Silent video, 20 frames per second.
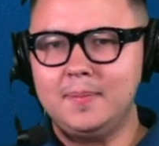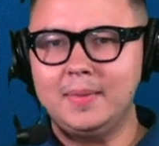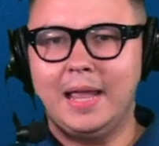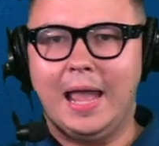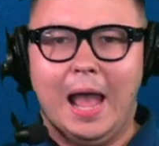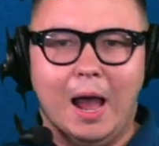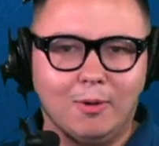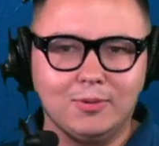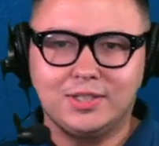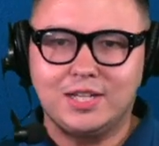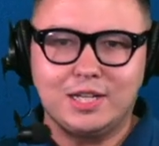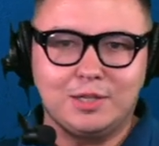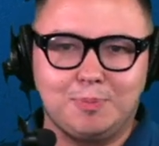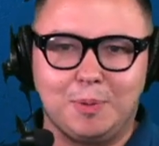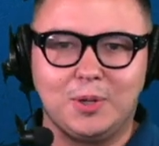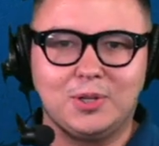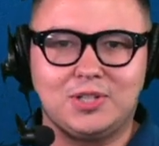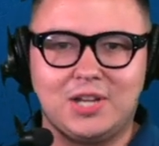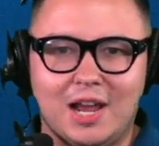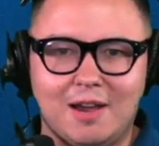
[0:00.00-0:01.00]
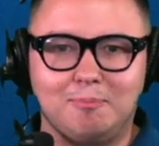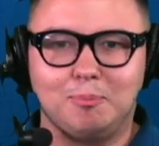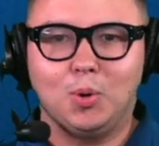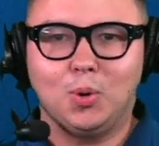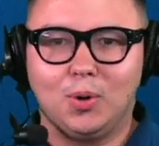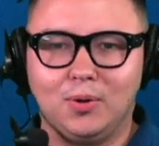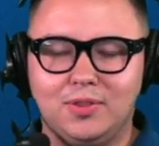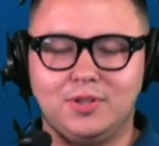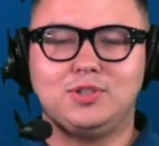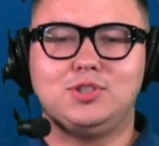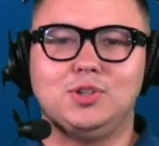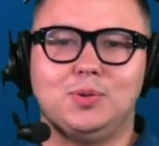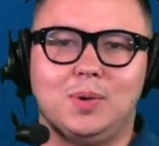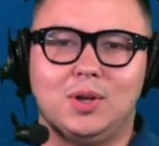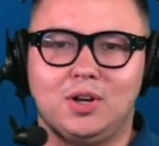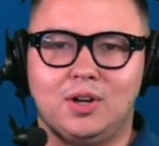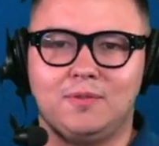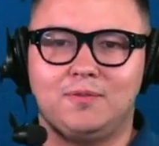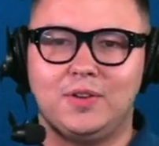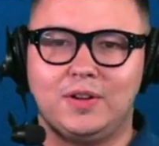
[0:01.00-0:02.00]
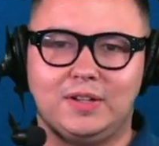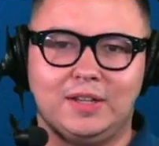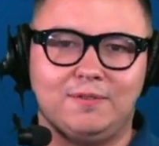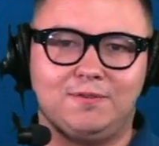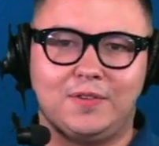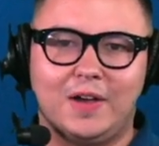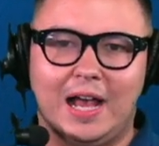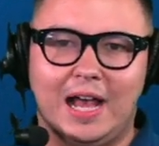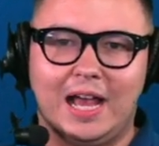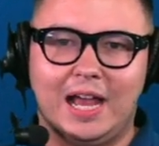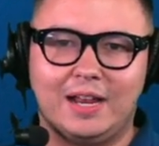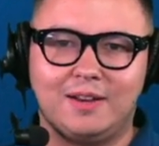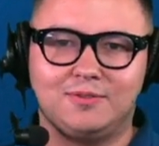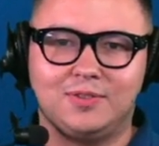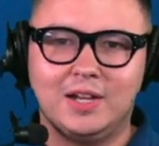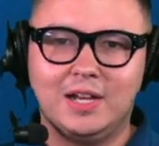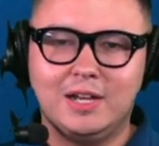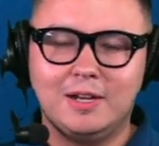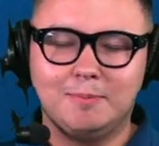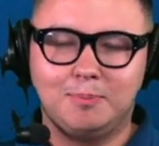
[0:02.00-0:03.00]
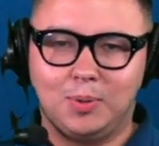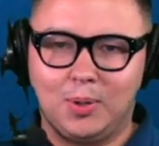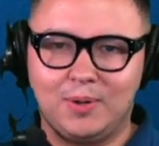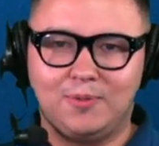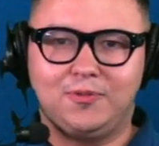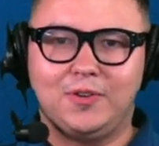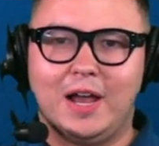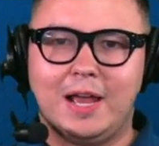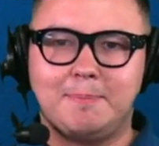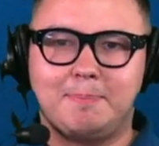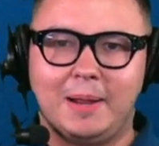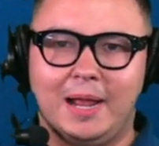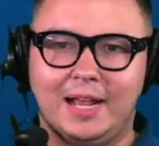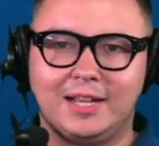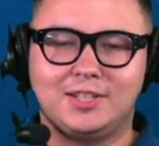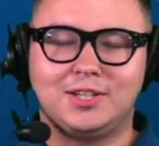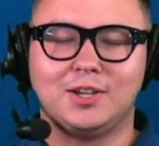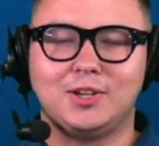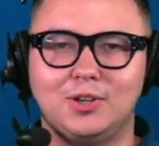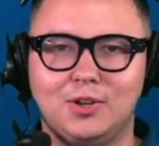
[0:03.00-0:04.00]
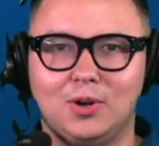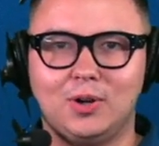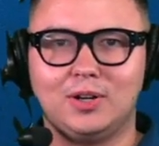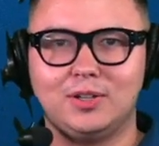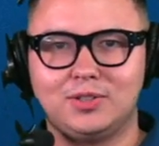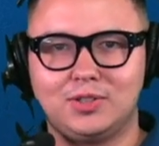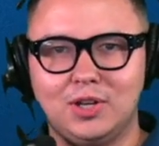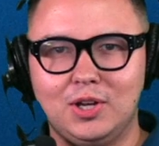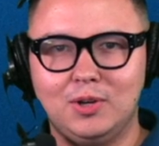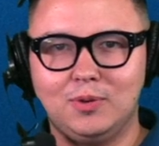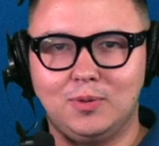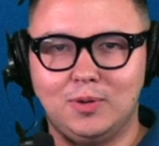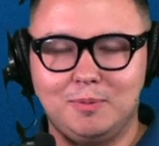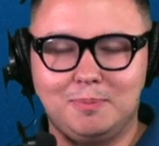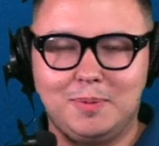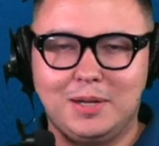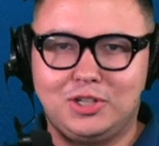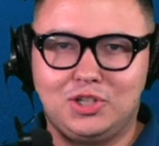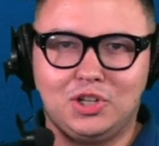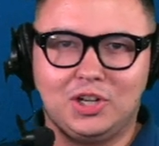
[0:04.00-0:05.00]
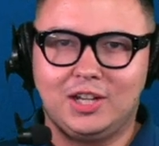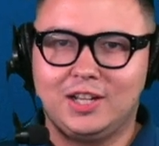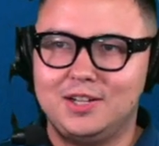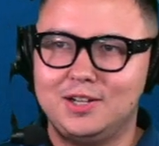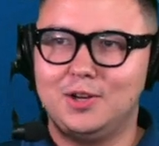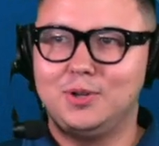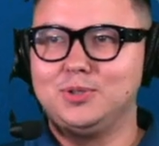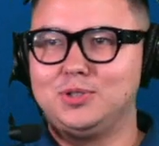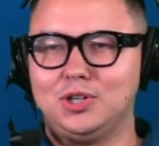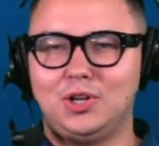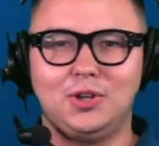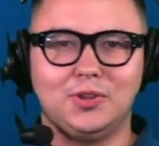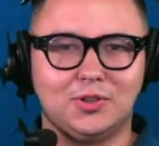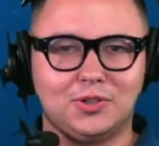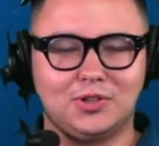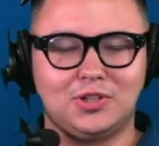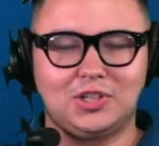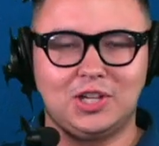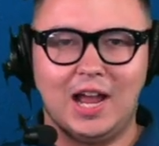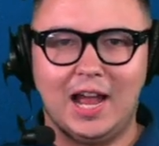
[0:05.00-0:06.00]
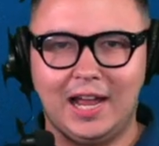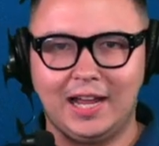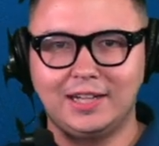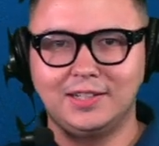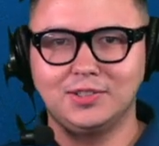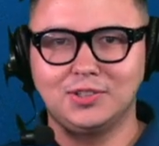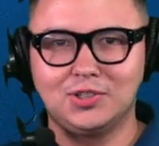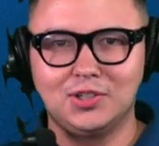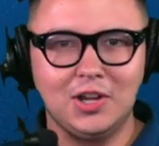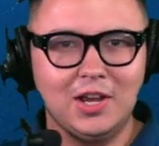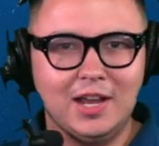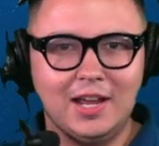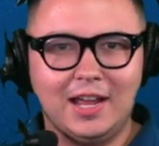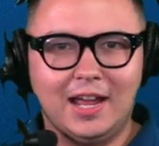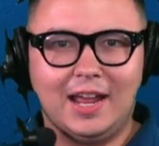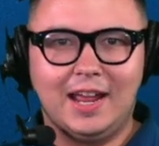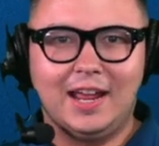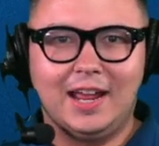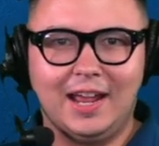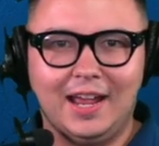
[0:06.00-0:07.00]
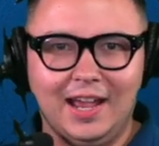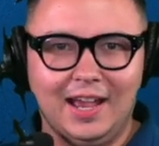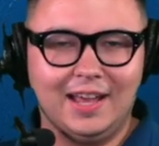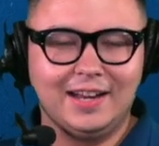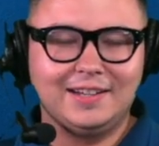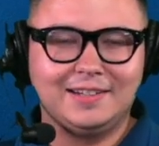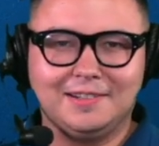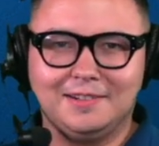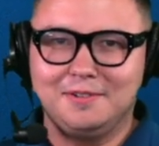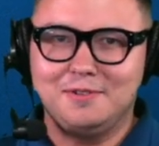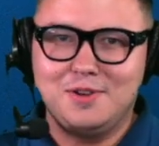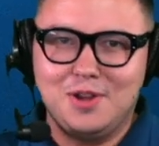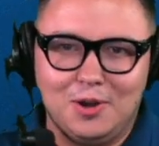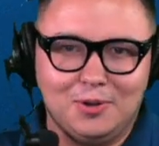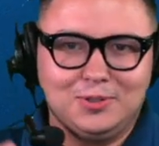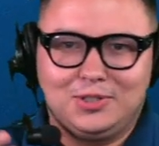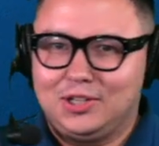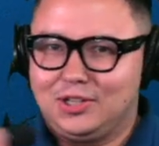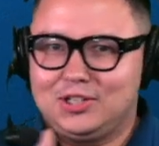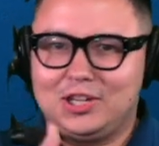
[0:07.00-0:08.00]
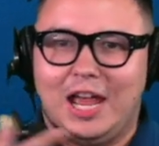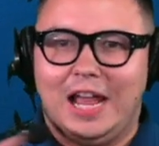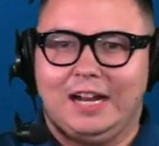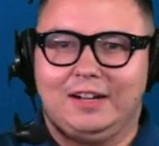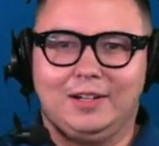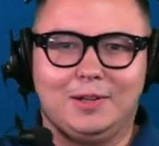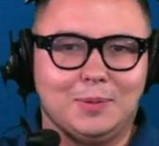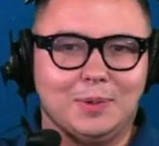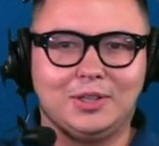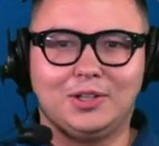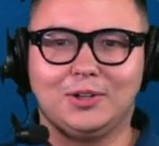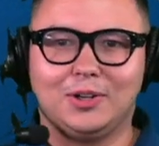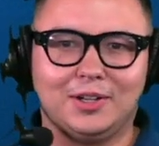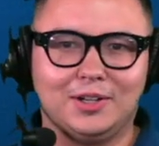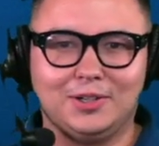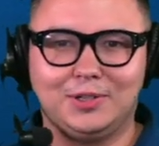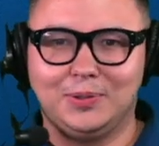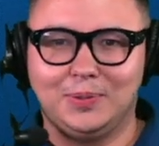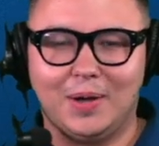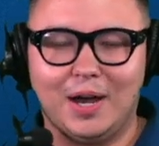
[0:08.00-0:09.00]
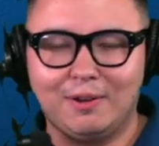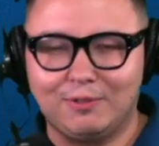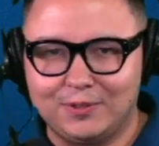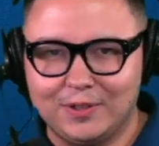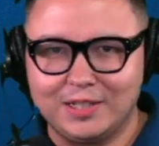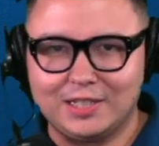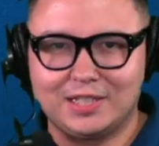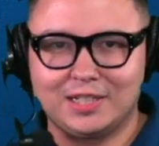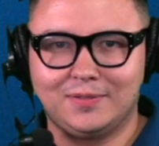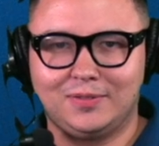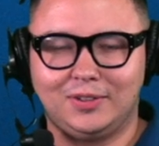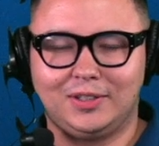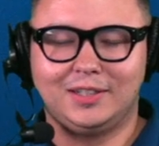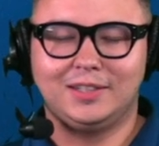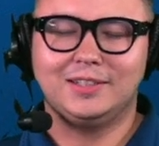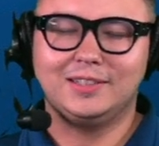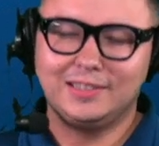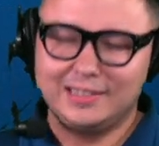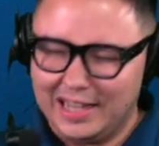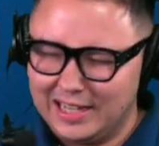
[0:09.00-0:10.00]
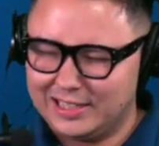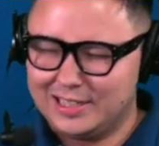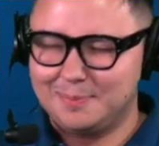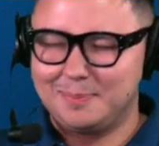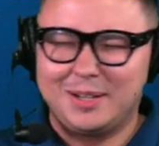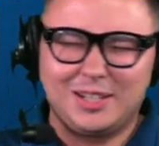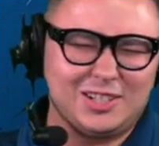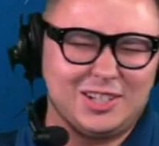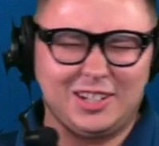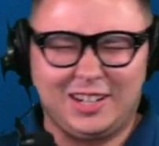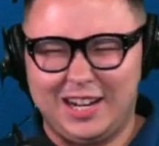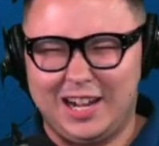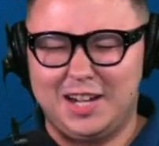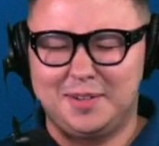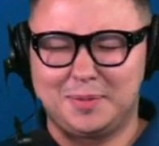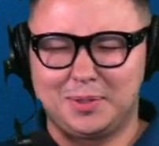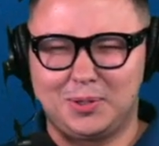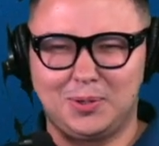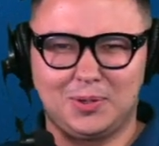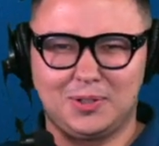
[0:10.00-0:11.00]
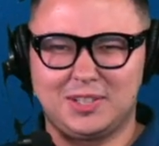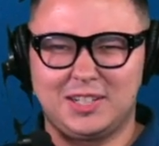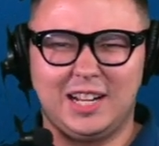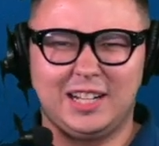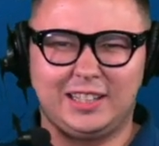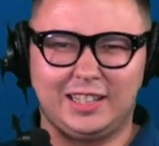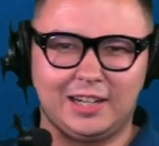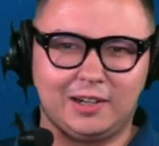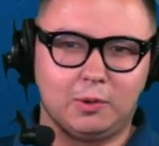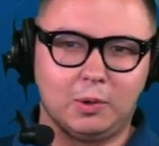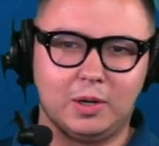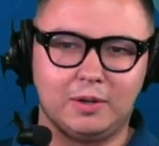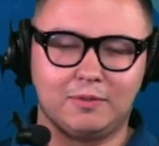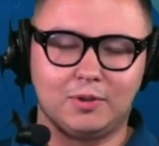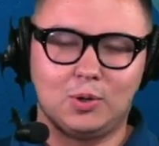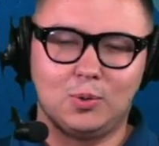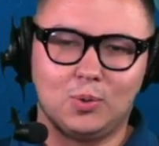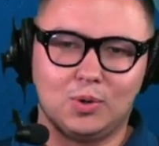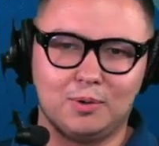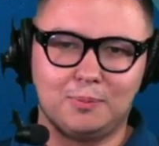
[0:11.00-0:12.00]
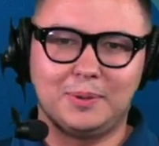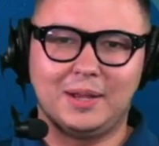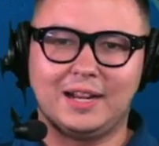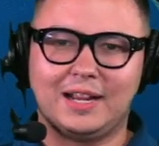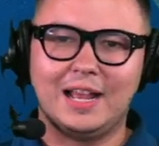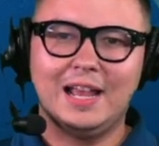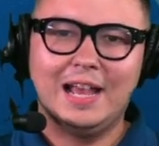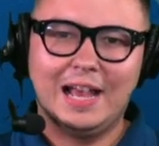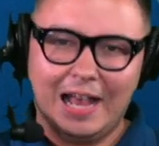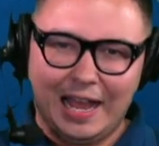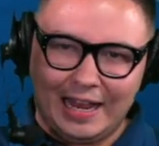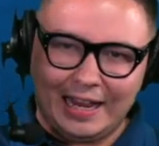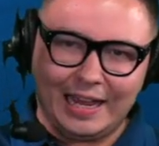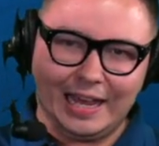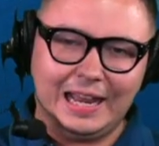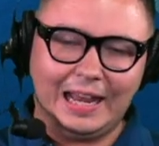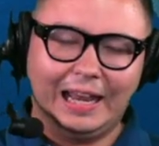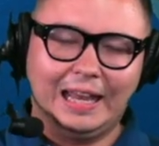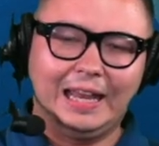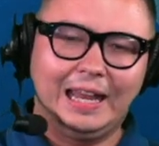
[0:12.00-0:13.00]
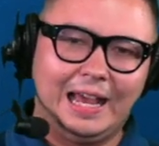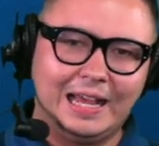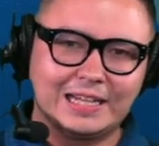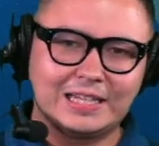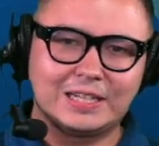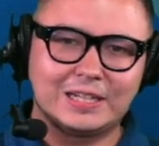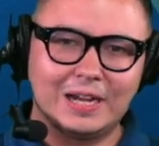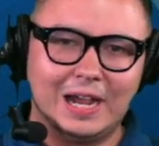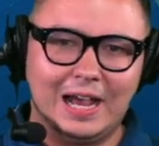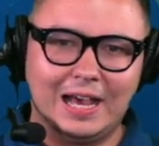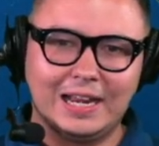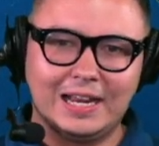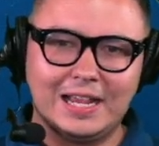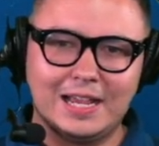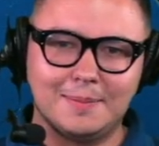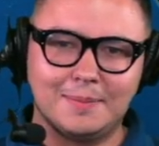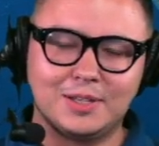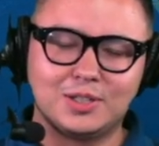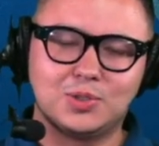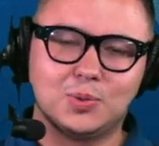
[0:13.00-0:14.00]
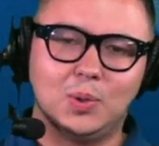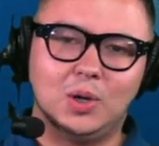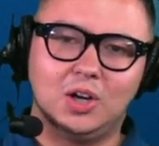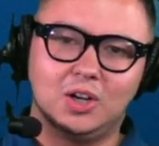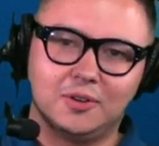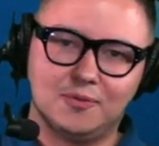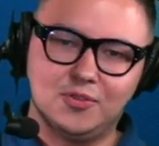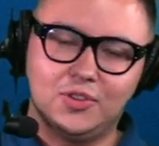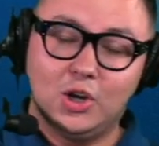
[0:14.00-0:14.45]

How is he supposed to have more than 255.5 passing yards when Michigan knows all their signs and knows exactly what they're going to do offensively? Not to mention Kyle McCord's not that great of a quarterback. I got less on him as well. If